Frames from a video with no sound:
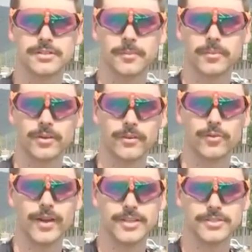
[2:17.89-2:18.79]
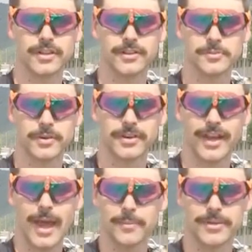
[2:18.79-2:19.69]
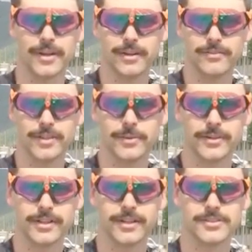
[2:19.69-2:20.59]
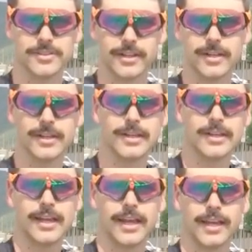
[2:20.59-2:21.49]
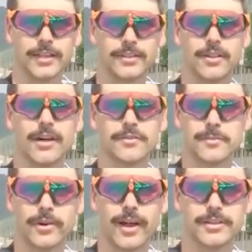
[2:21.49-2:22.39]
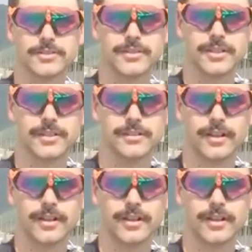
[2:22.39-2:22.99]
number of restaurants per capita of anywhere in the country, and a lot of them are actually